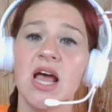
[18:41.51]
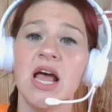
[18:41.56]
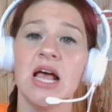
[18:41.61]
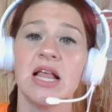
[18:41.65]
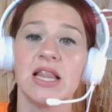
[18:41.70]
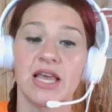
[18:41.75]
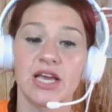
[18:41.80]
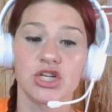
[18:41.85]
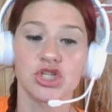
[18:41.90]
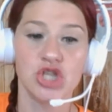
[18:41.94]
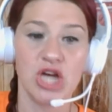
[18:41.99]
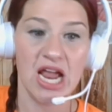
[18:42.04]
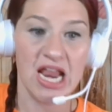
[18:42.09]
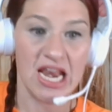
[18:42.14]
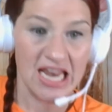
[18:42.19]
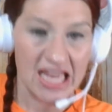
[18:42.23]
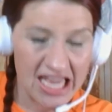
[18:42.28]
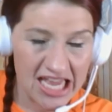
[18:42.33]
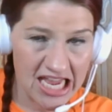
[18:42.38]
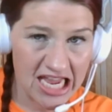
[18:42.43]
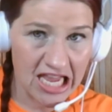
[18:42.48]
like
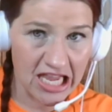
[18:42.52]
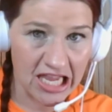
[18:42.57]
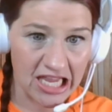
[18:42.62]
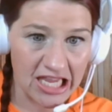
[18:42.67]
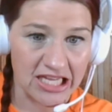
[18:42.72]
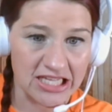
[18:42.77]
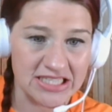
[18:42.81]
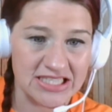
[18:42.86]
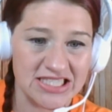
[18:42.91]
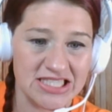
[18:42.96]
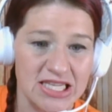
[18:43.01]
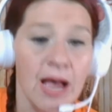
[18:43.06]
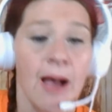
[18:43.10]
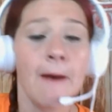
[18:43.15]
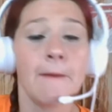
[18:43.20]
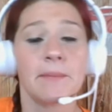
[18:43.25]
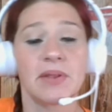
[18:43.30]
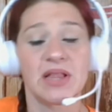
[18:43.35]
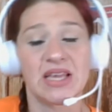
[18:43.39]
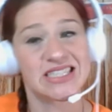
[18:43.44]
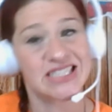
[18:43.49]
Chinese,
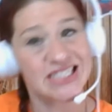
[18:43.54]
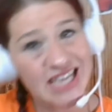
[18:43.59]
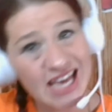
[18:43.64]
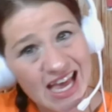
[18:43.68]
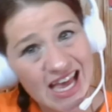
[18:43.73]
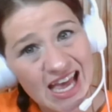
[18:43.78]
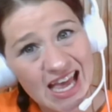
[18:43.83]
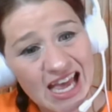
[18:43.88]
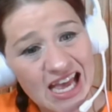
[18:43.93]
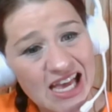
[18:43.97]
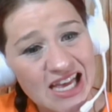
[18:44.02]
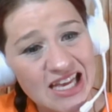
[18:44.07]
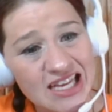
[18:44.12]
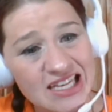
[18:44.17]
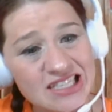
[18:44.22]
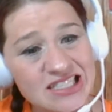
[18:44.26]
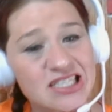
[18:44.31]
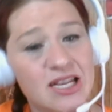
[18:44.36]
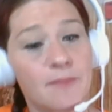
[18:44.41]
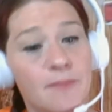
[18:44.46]
places,